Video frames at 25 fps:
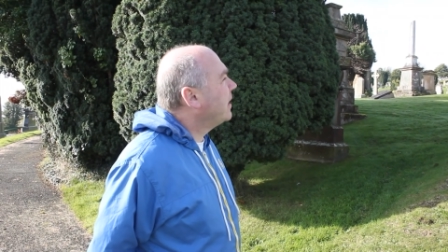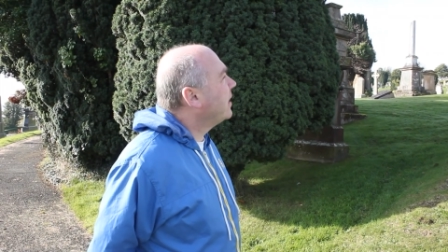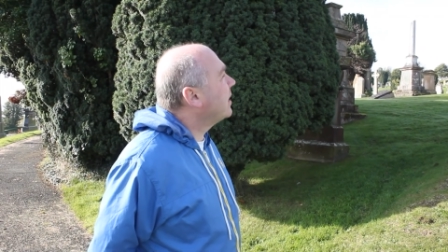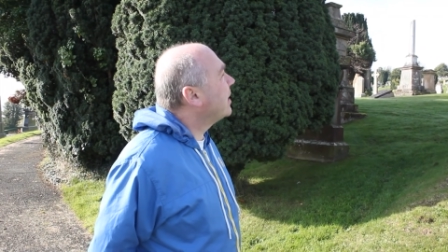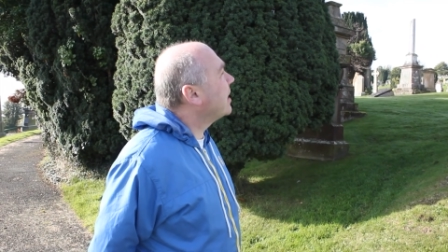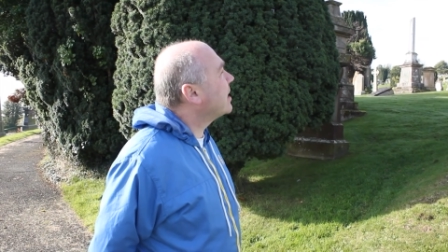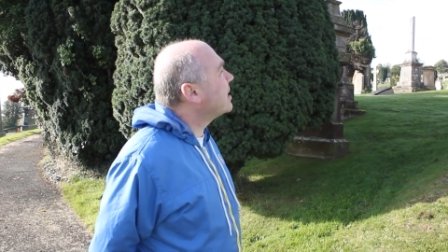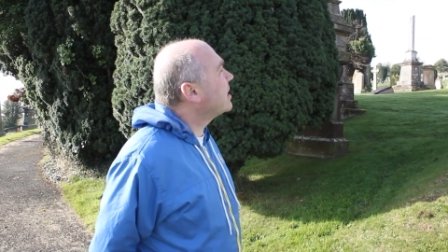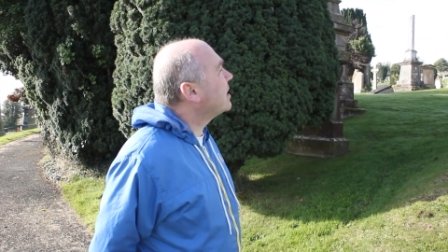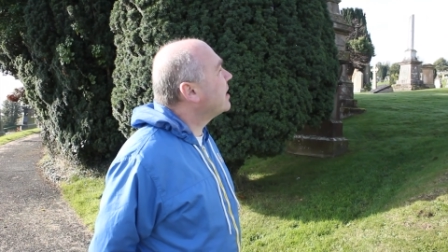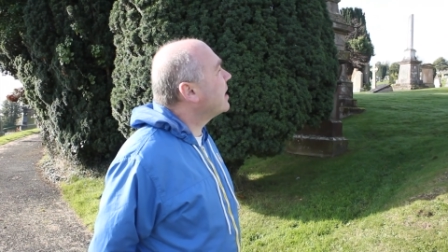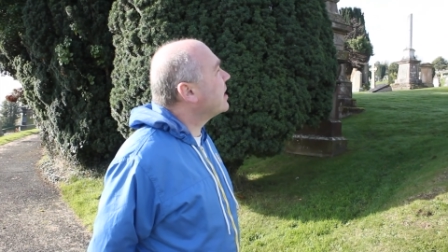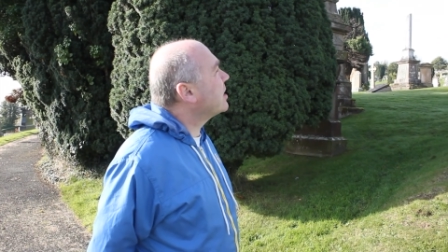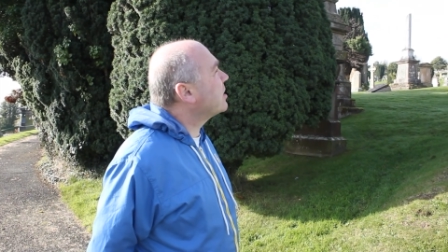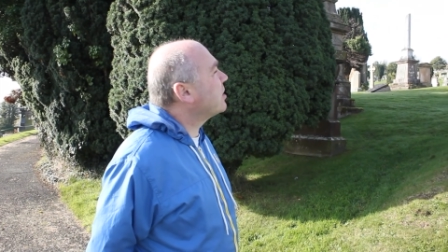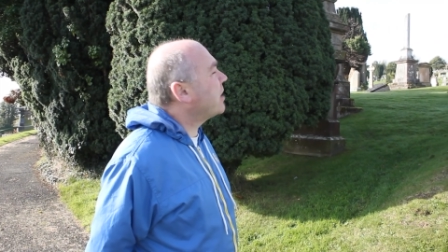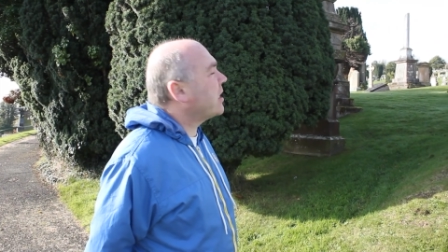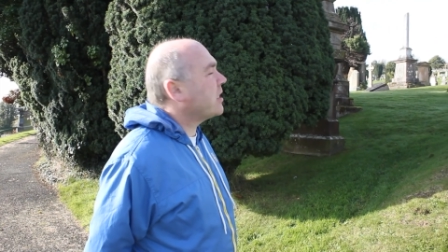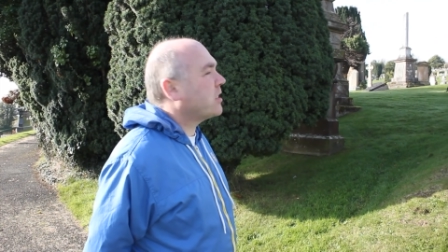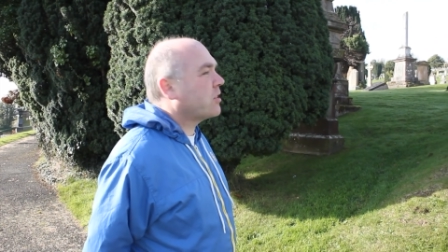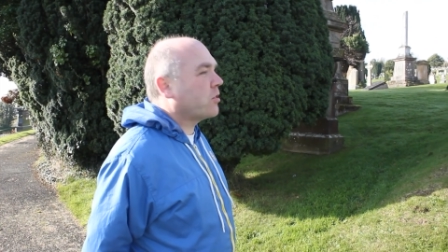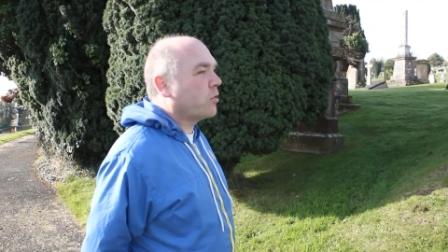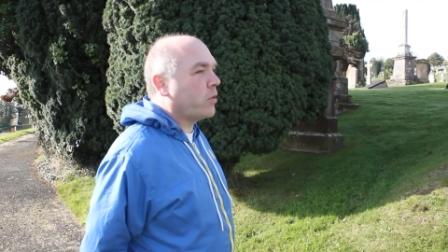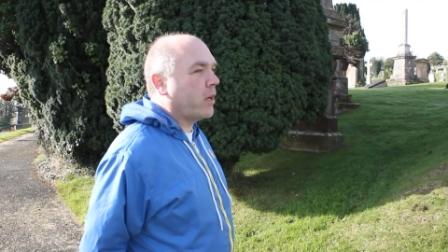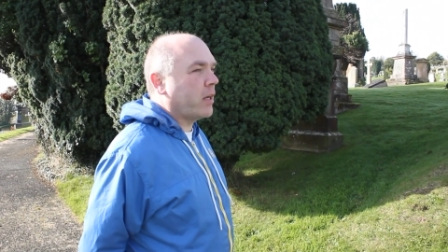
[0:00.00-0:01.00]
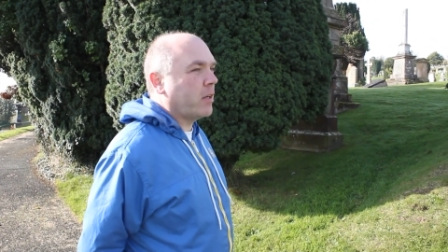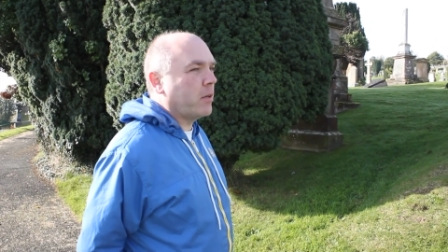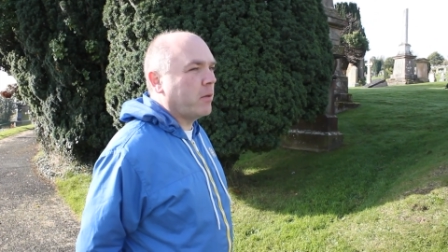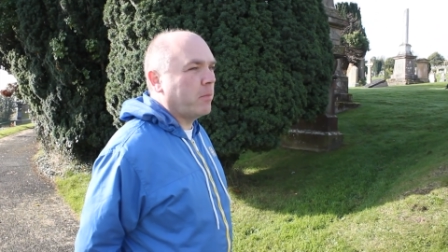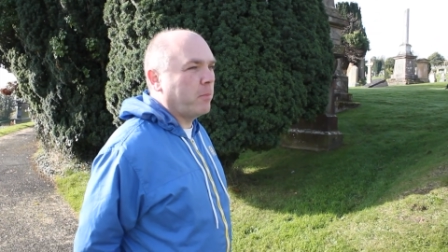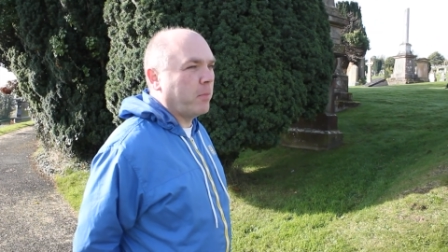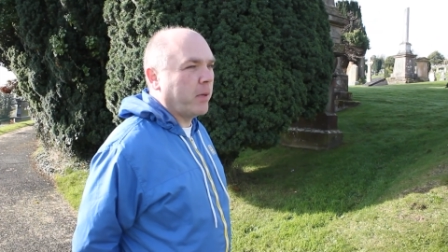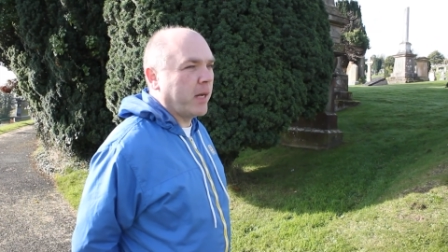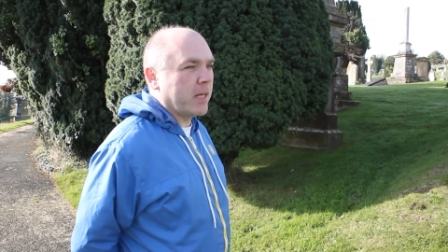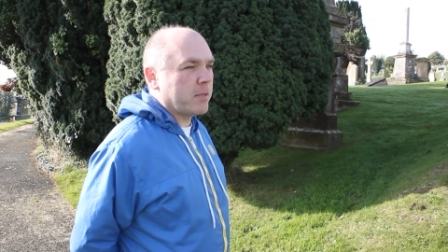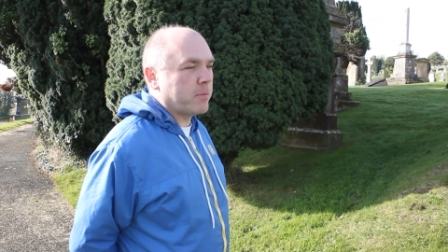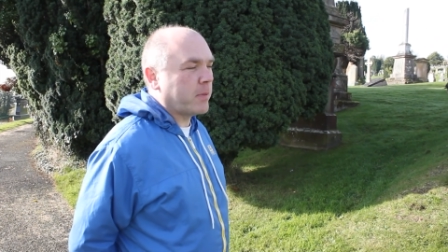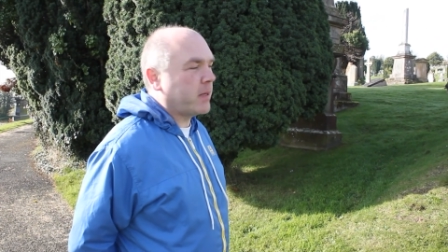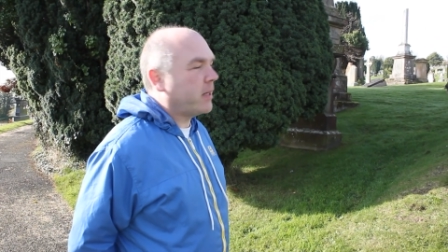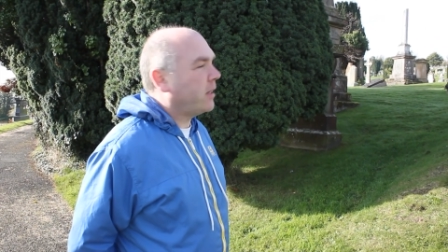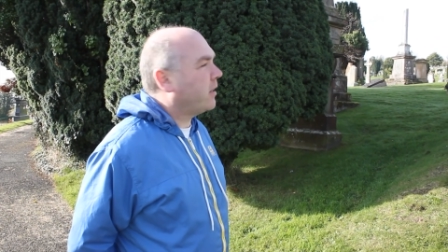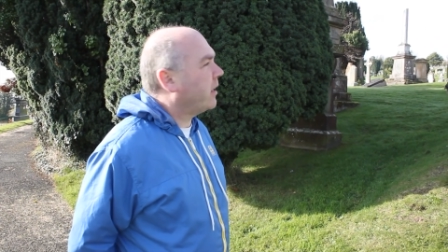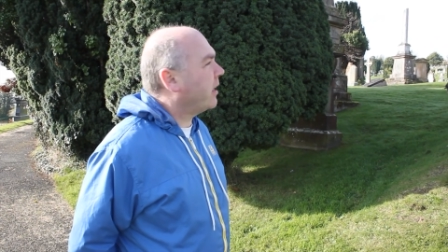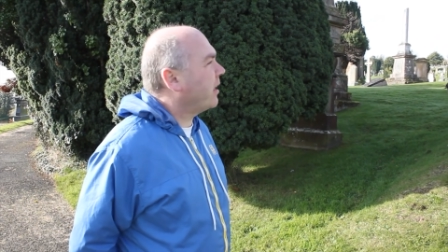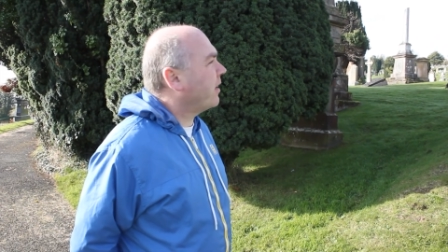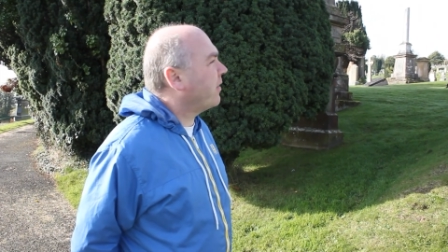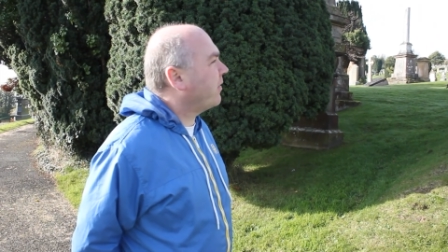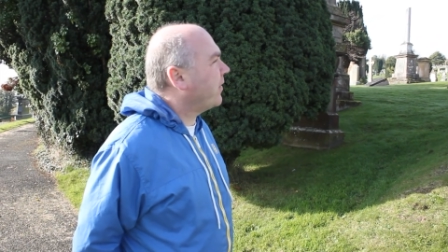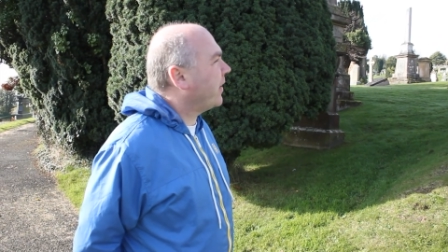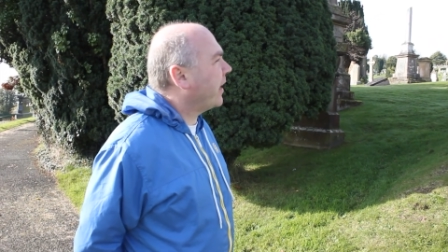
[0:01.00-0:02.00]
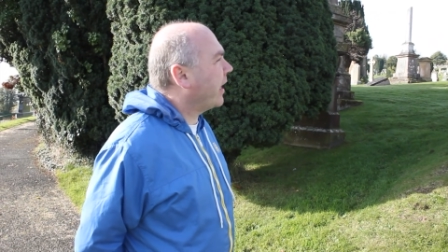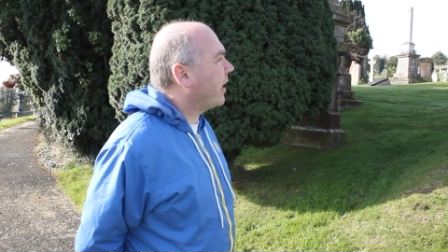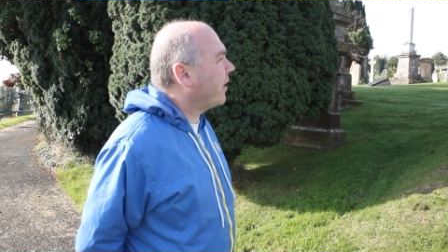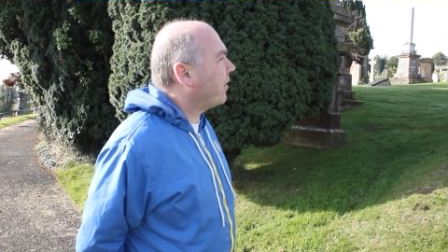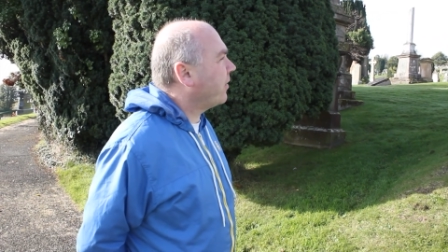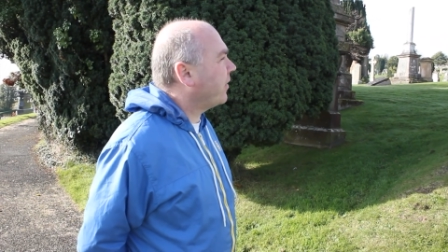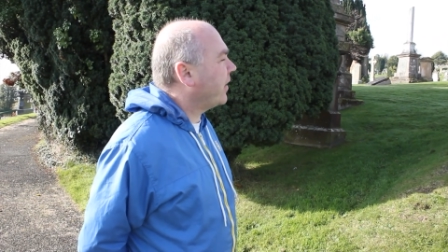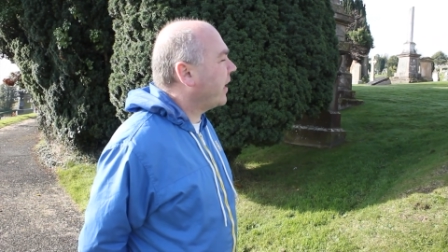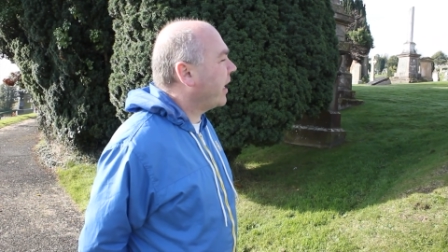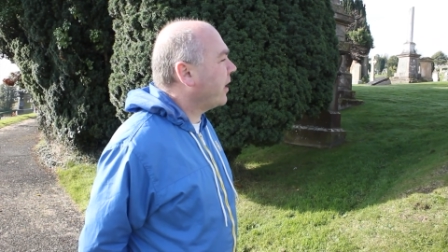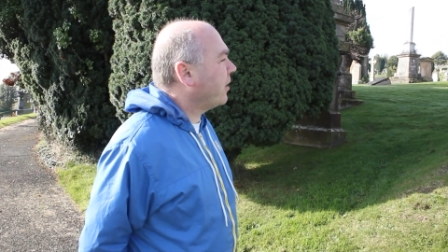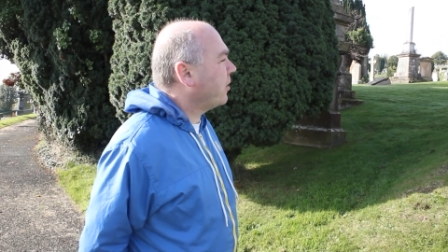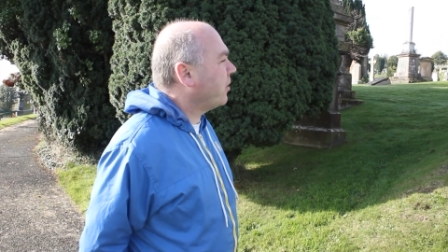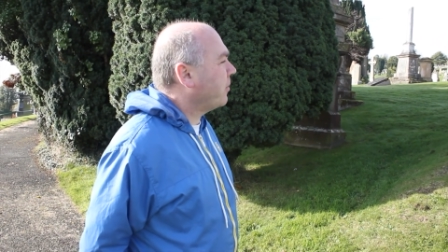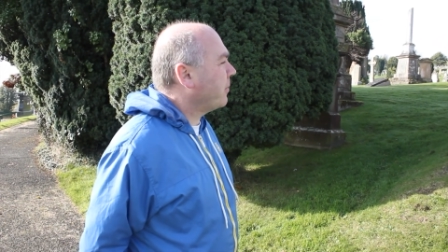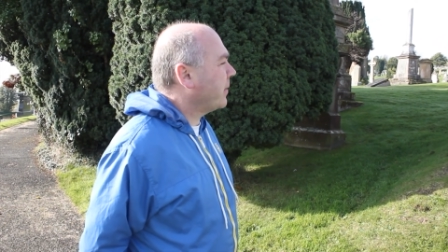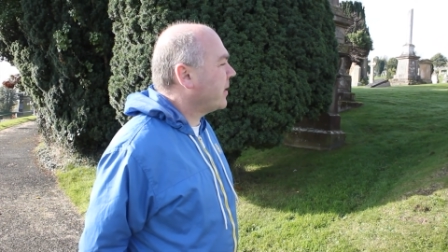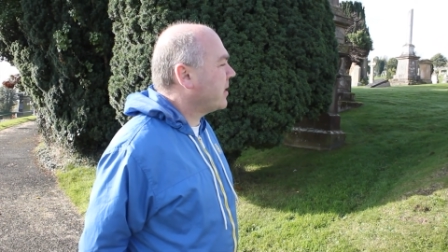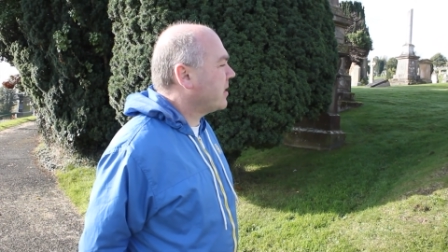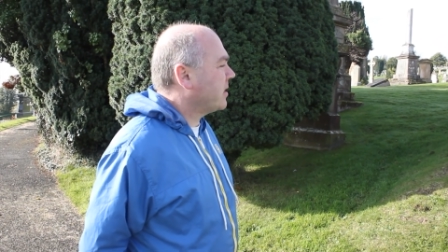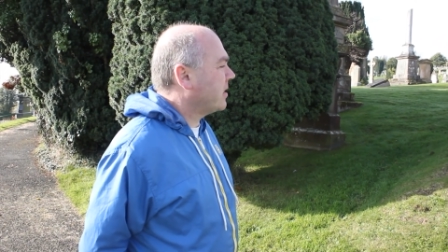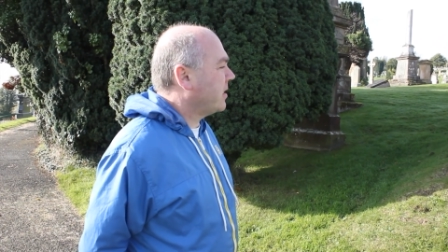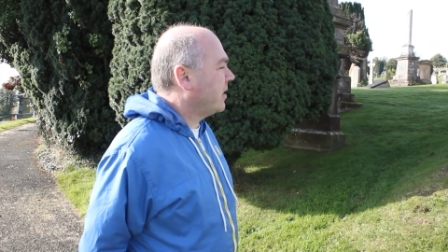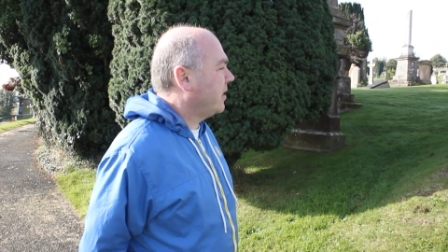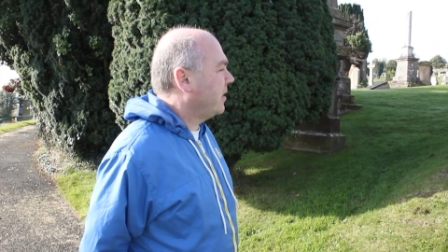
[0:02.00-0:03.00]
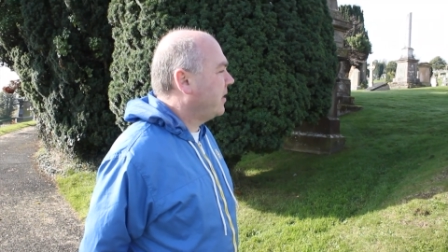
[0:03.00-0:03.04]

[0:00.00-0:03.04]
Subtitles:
this great Presbyterian philanthropist,